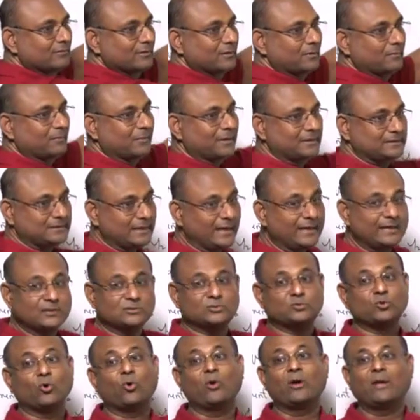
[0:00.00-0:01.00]
But sun is
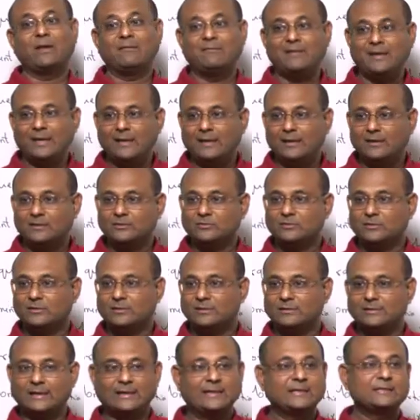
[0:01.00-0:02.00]
so heavy
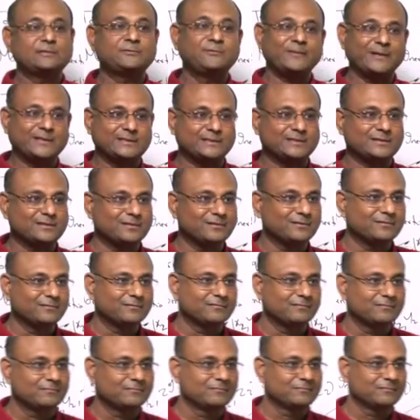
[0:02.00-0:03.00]
that it is fixed,
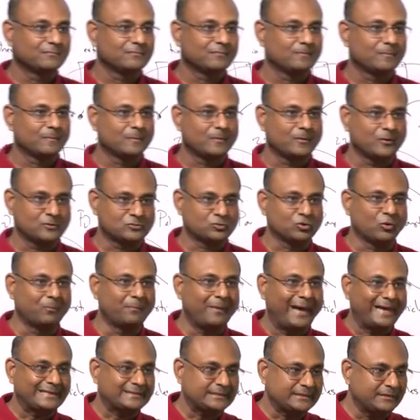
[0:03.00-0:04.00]
or so
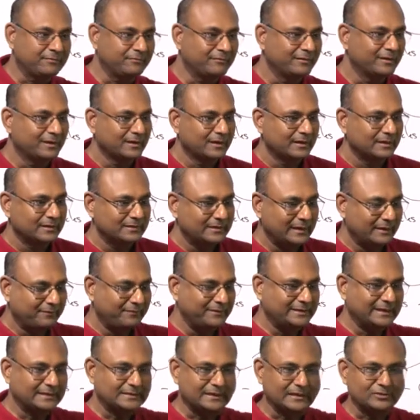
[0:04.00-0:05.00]
massive that we
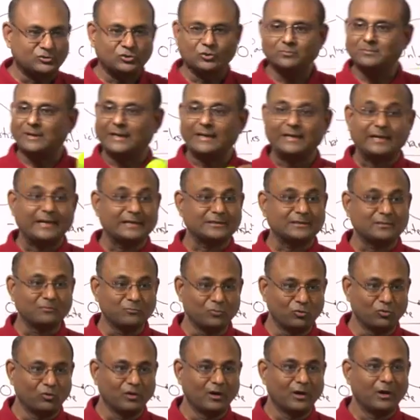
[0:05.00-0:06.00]
just assume that it doesn't
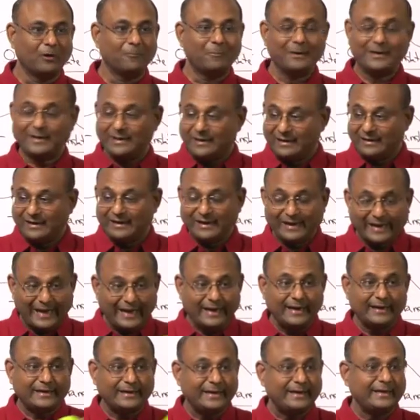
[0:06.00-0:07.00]
move. But in
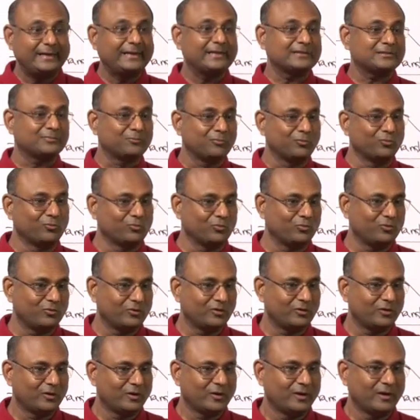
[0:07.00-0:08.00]
reality it does move.
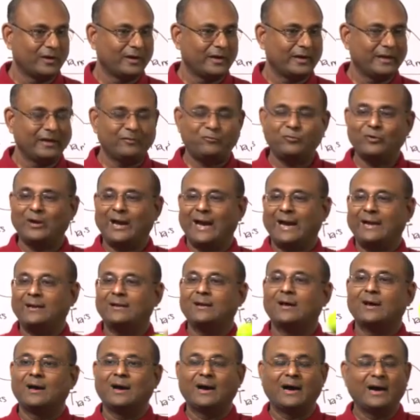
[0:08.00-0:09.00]
If you
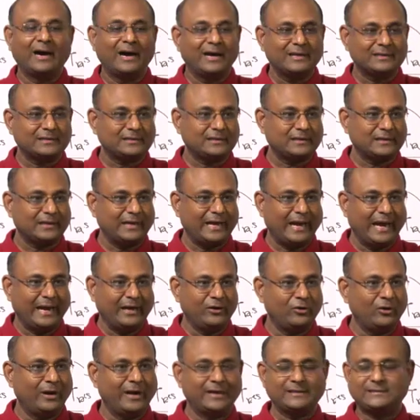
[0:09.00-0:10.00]
had earth and
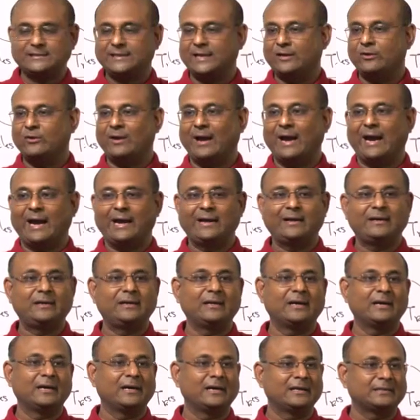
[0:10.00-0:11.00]
let's say you had
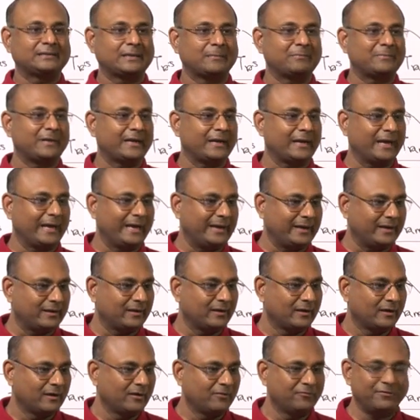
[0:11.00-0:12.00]
something like
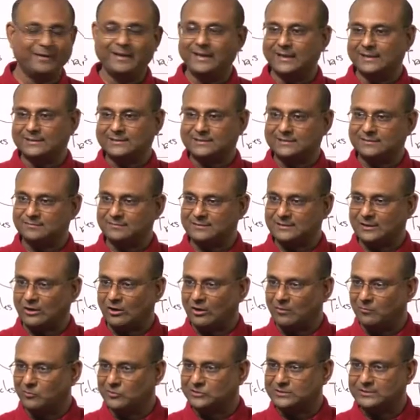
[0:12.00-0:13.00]
Venus, which are
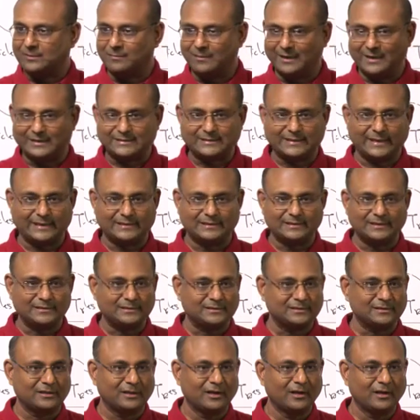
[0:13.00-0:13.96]
almost similar sizes.